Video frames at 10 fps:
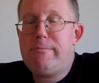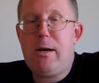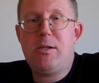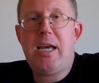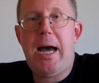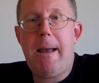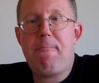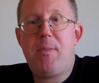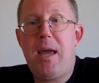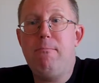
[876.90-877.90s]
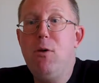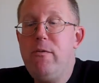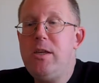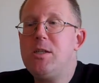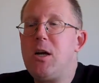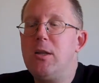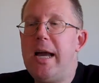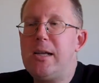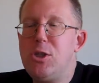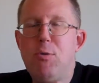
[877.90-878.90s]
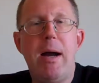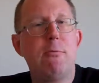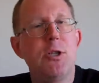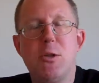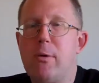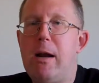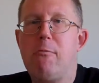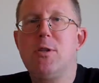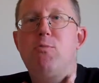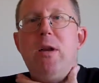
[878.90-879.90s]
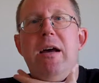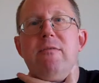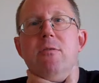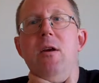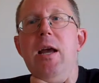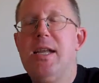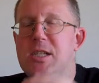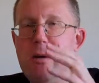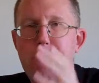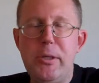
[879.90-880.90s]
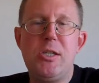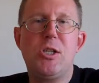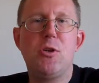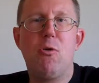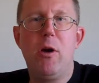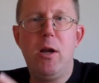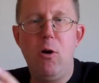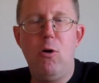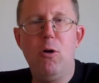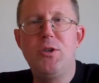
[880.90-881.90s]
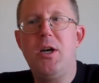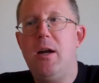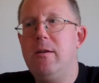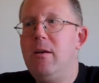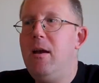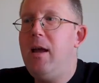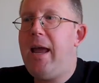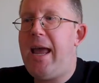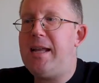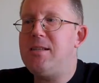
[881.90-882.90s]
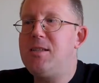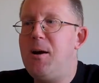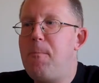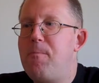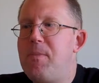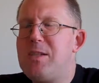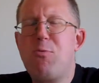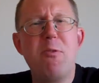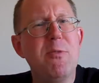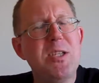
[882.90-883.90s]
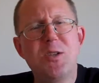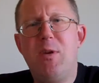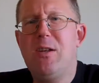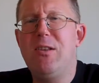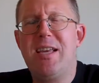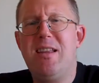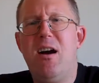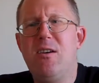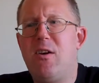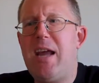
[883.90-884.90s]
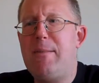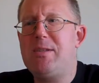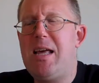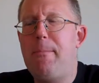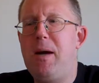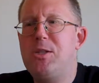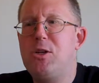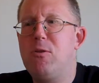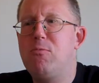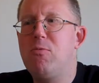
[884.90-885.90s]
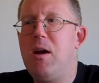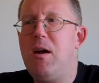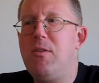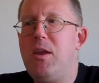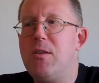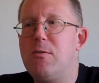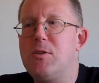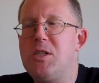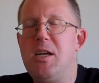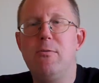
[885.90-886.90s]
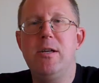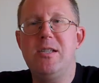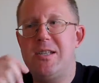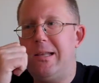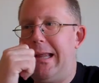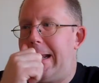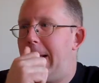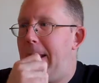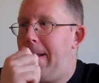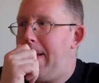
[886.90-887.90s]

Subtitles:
spare time. And movies are like 2 hours, 3 hours, whatever. It's a complete story, whole and done. And that's one of the reasons why I don't like The Hunger Games that much, or the other series that, like,